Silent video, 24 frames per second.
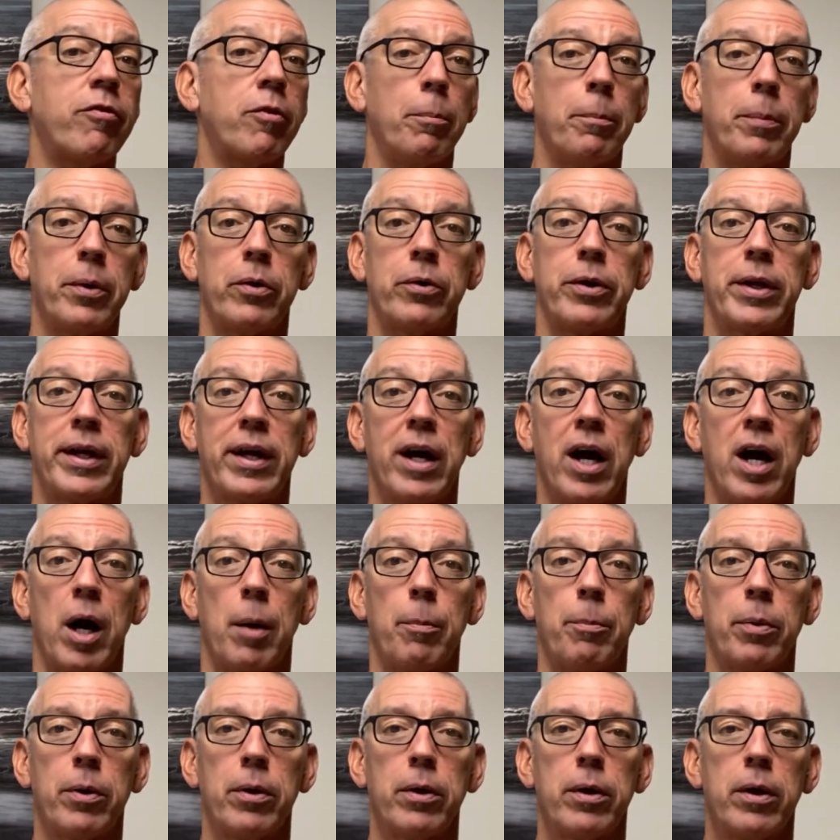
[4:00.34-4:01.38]
from building
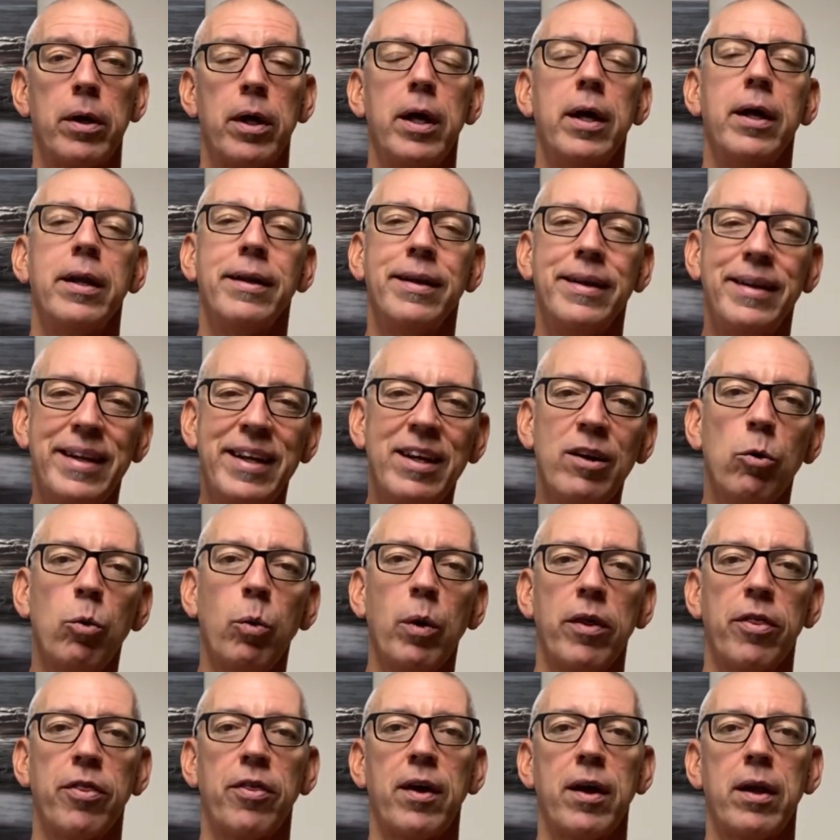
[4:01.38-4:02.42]
up. Deal
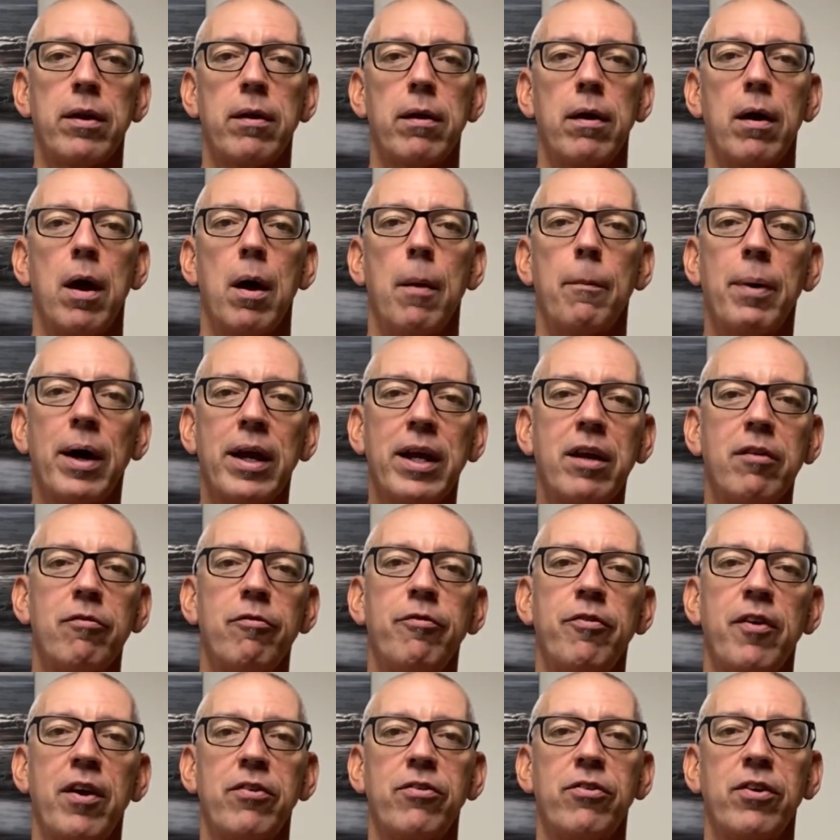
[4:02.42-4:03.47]
with it by
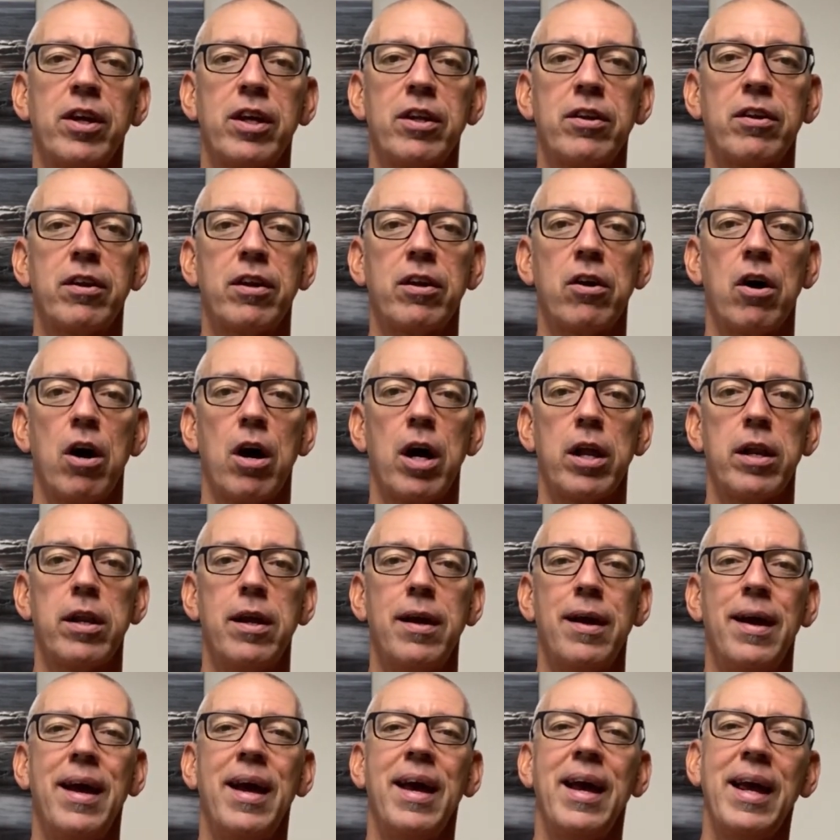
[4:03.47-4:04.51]
confessing it to God
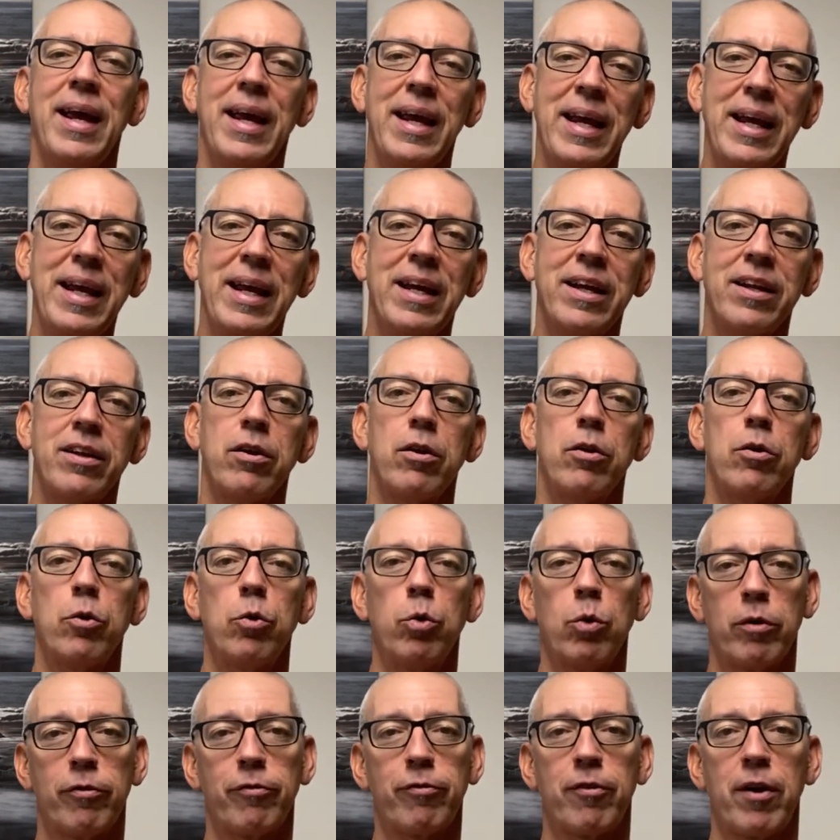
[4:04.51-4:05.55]
and
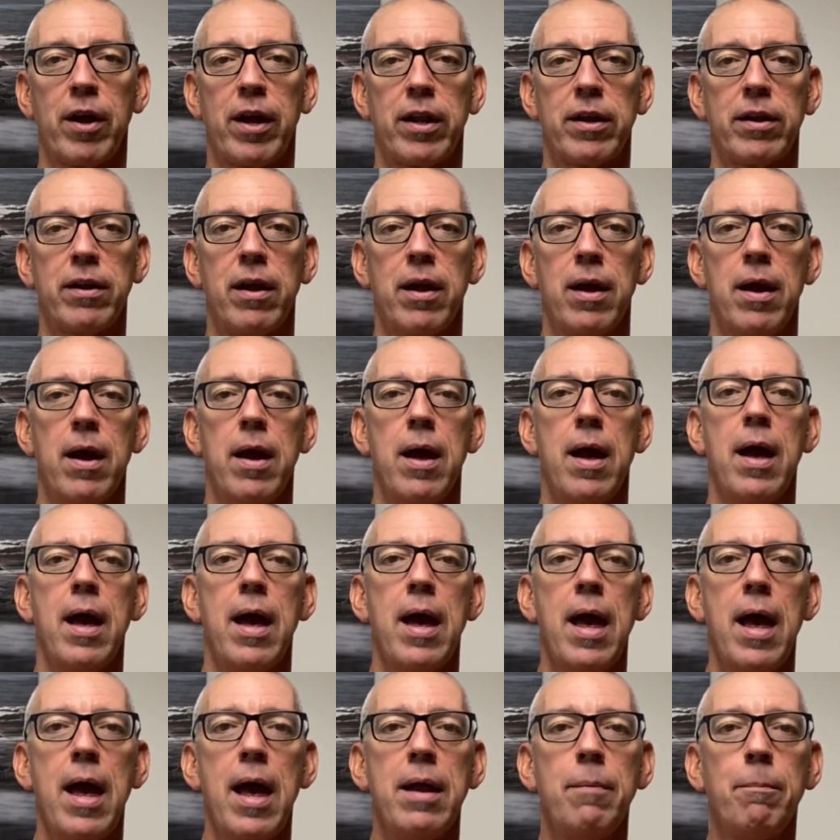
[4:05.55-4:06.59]
to a friend.
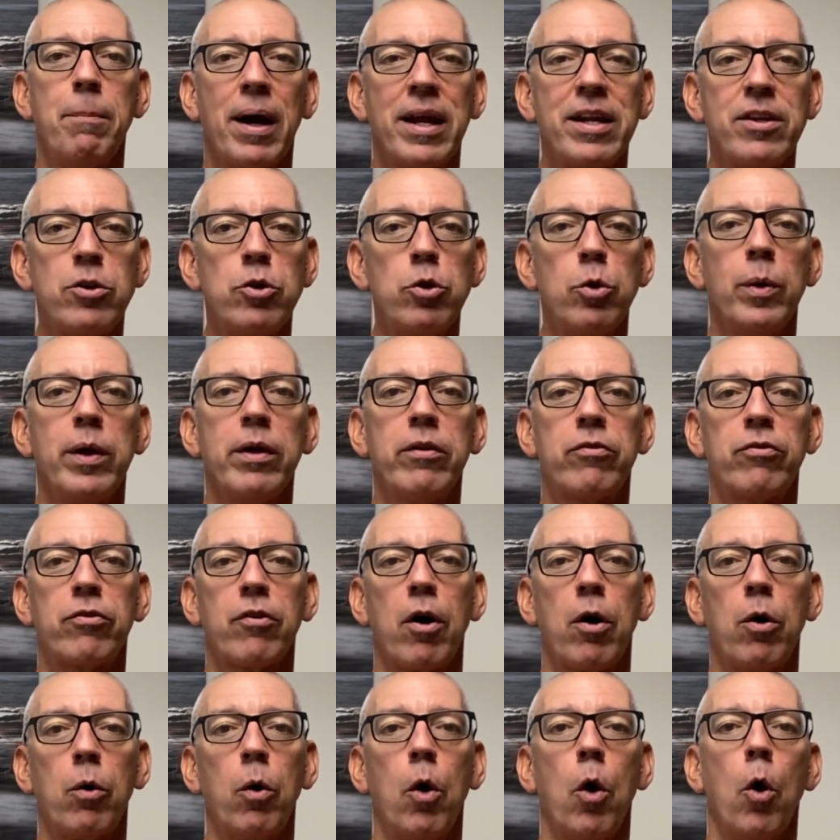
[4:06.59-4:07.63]
And by doing
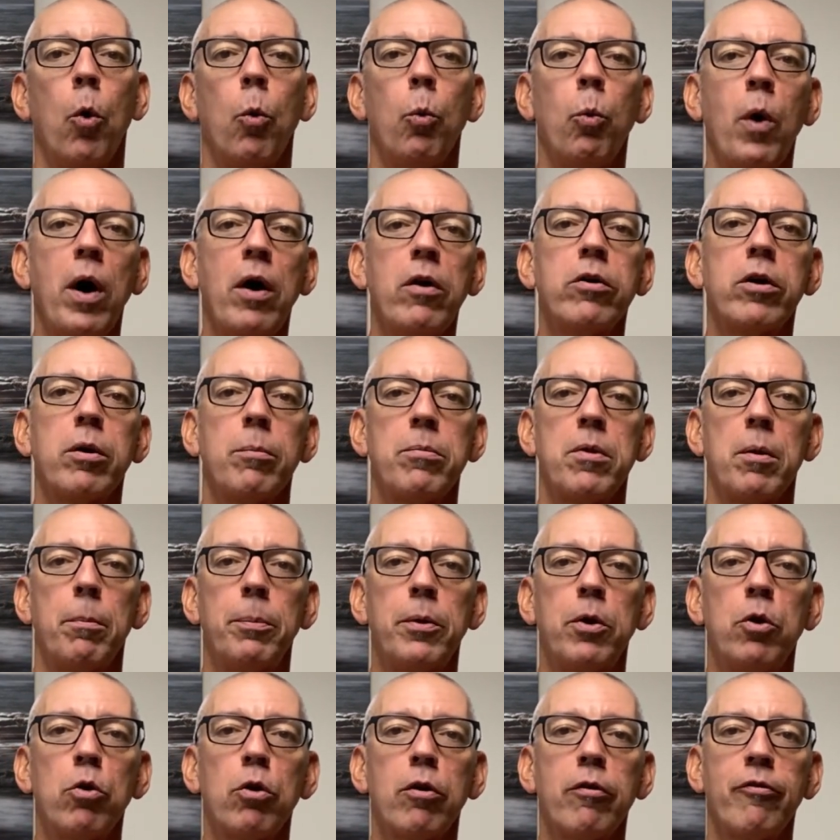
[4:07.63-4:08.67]
so, welcome the
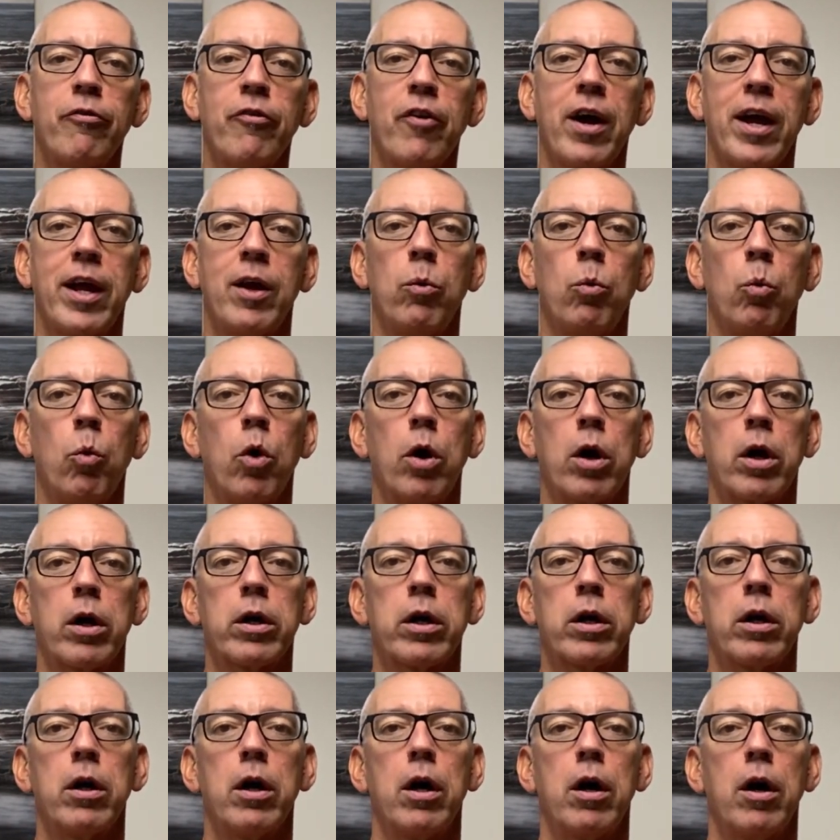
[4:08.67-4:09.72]
purifying
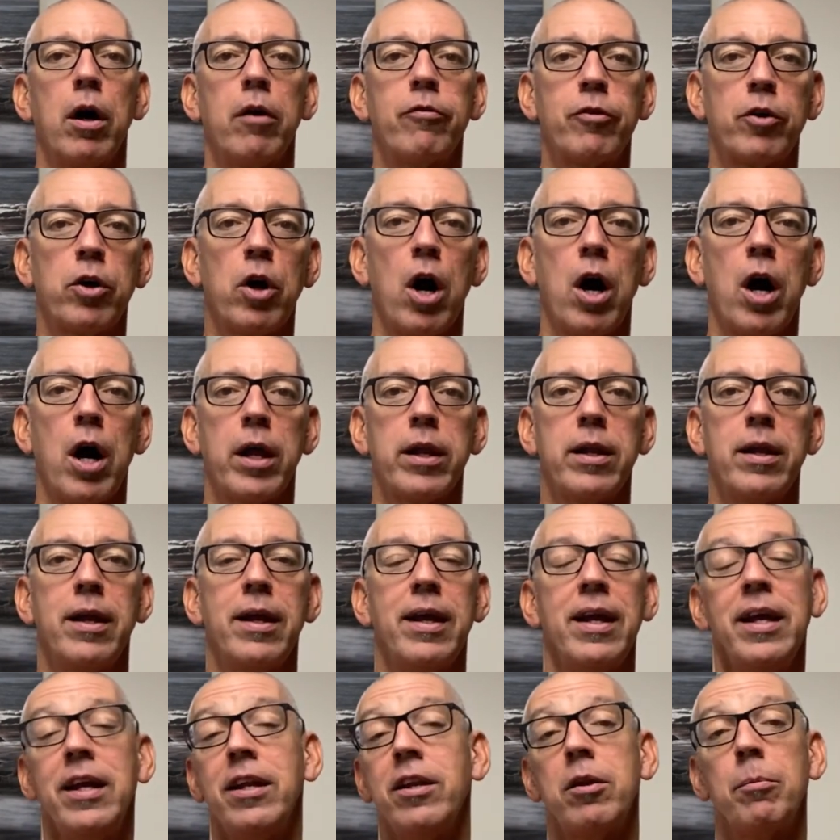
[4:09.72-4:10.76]
work of God
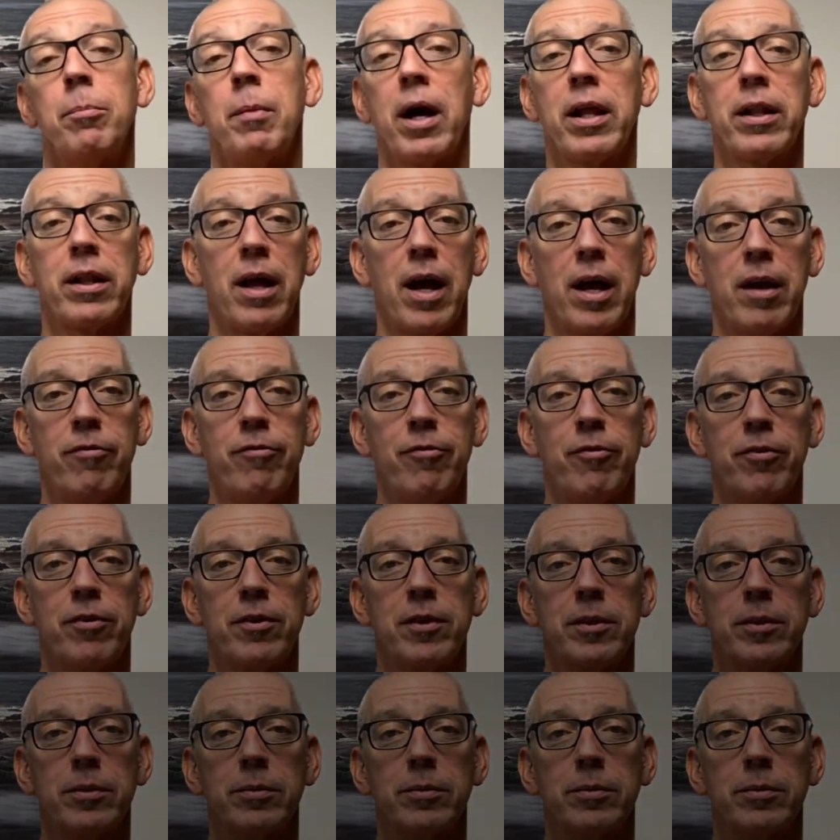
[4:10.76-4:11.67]
into my life.